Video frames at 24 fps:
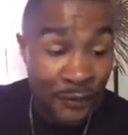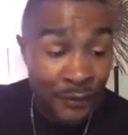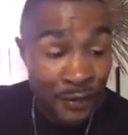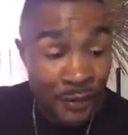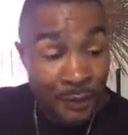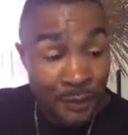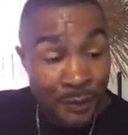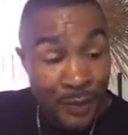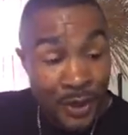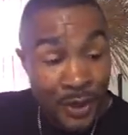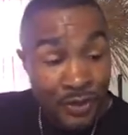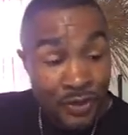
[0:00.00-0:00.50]

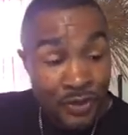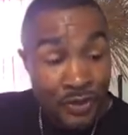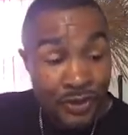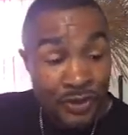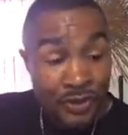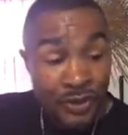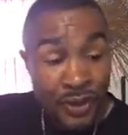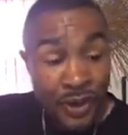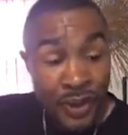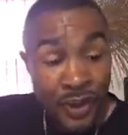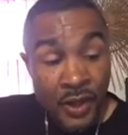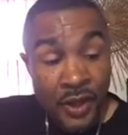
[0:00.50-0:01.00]

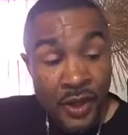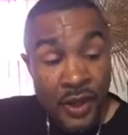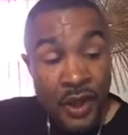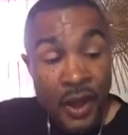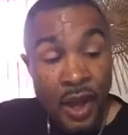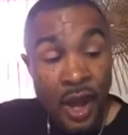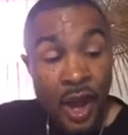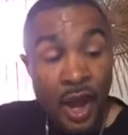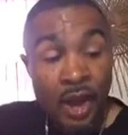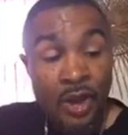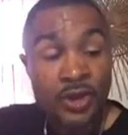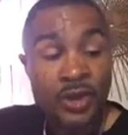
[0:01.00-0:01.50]
Demetric
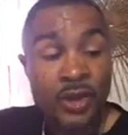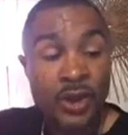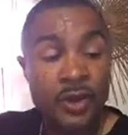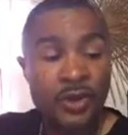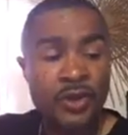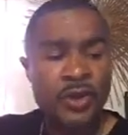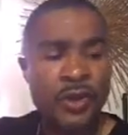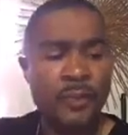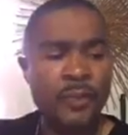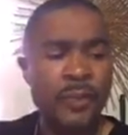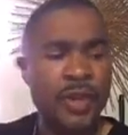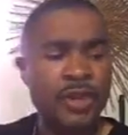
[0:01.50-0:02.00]

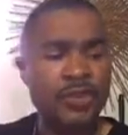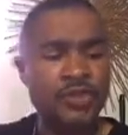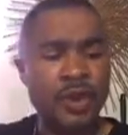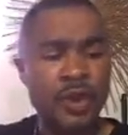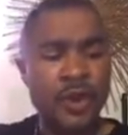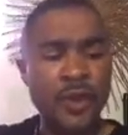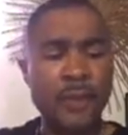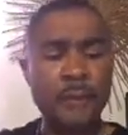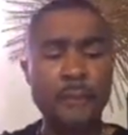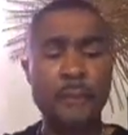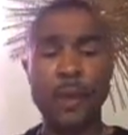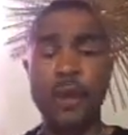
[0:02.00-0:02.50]

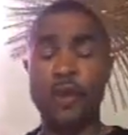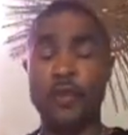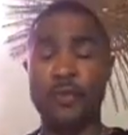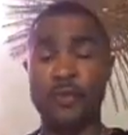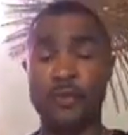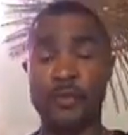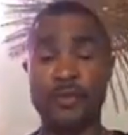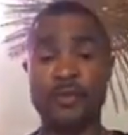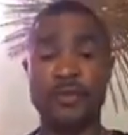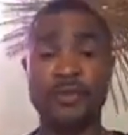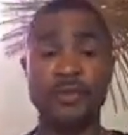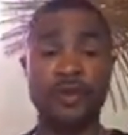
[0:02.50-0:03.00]

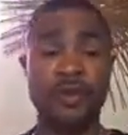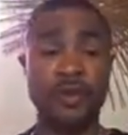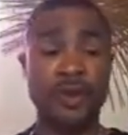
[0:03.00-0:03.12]
Burrs.